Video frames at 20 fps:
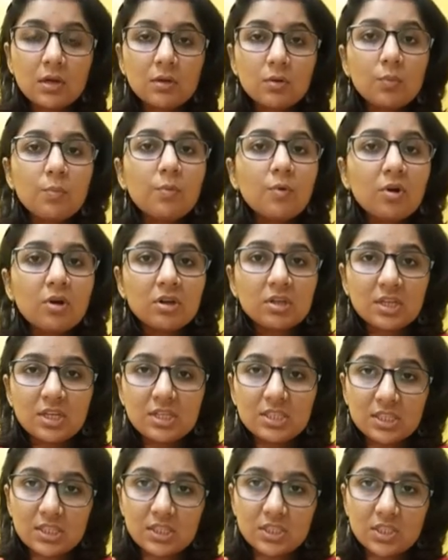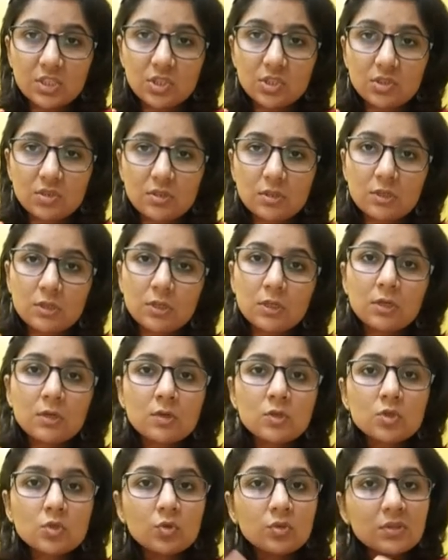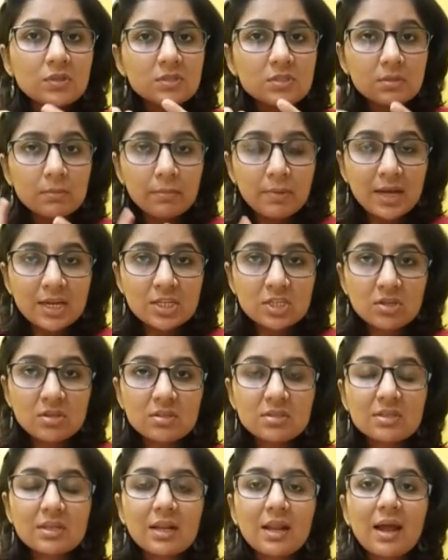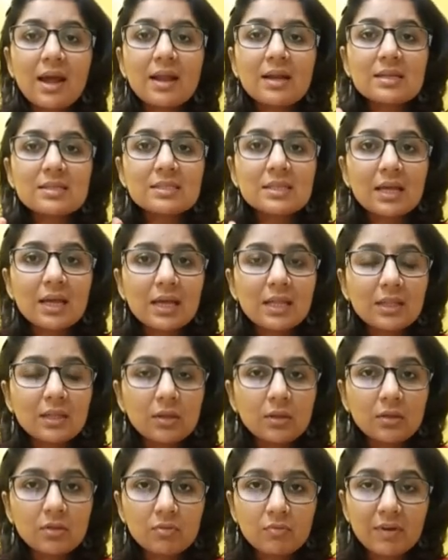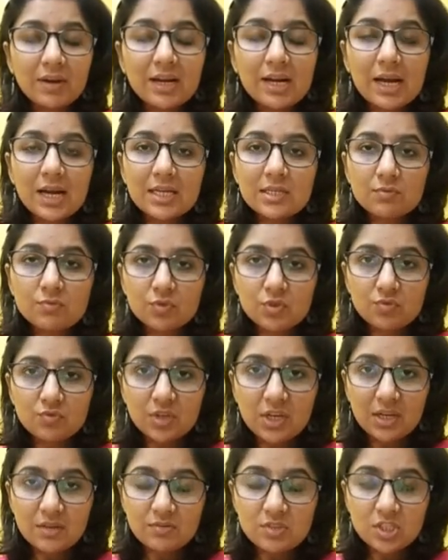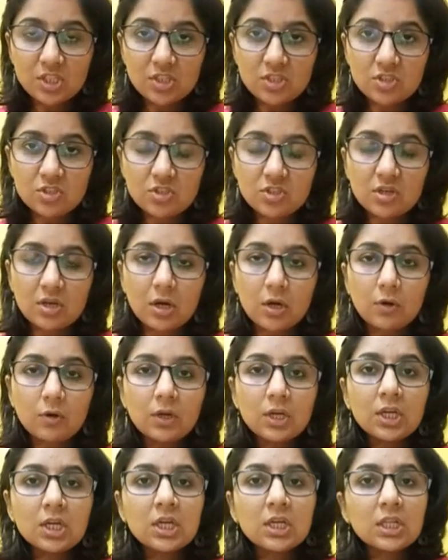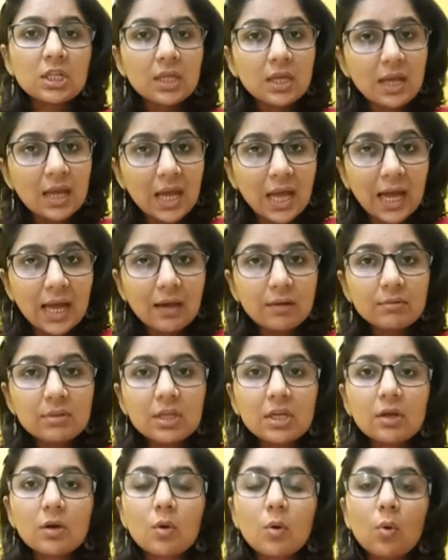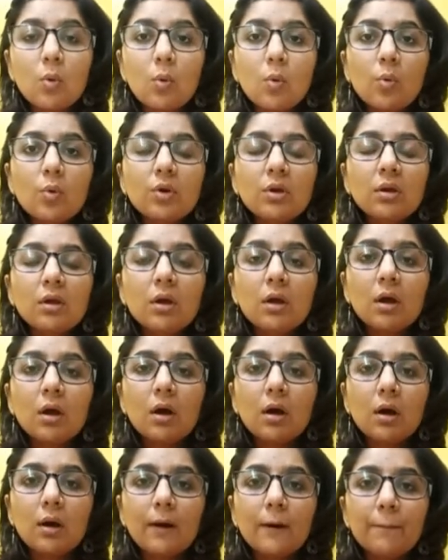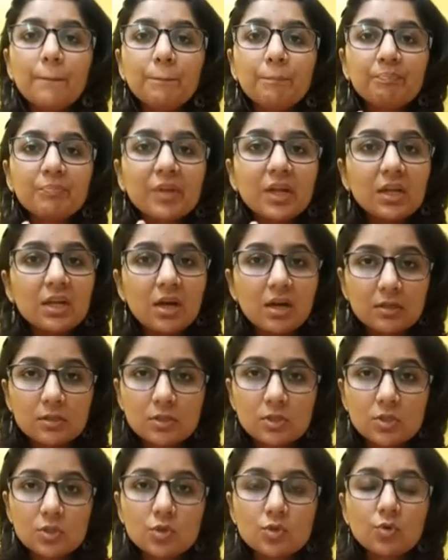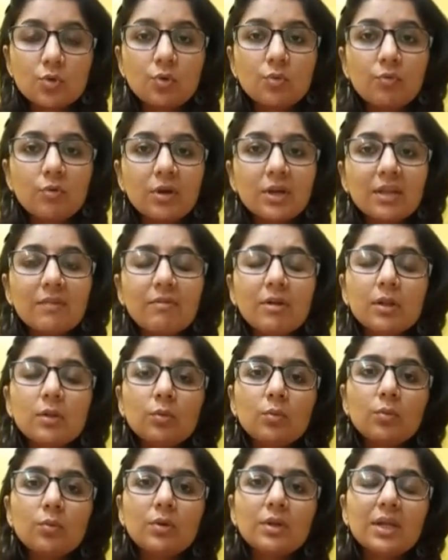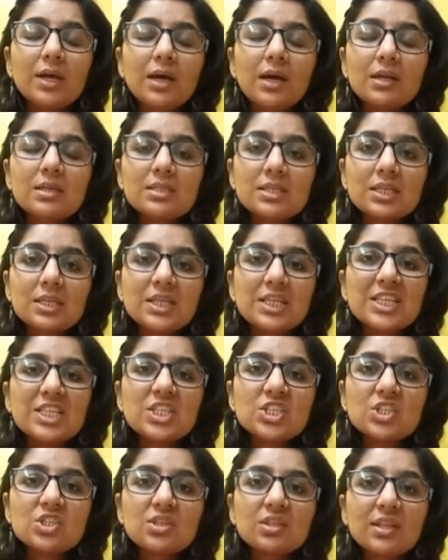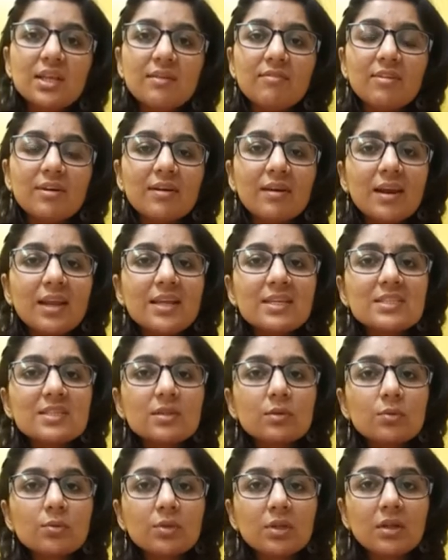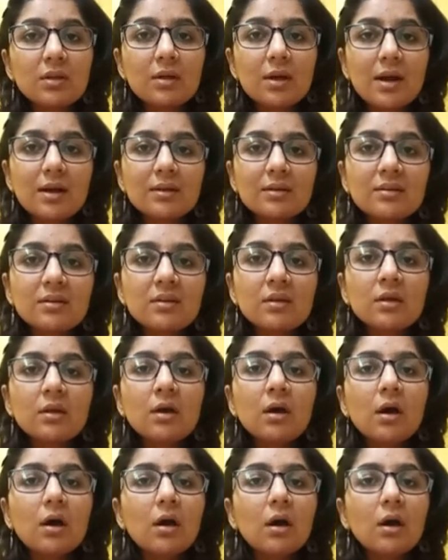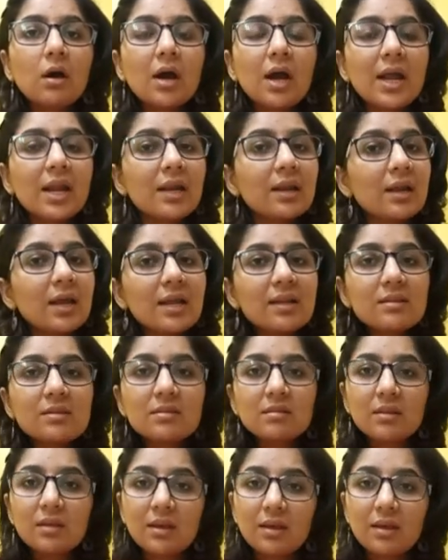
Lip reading: to pour their secretion. So the sebaceous glands and the sweat glands, which we have seen just now, they have their own ducts. So what they will do, their secretion, they will release into the duct, and hence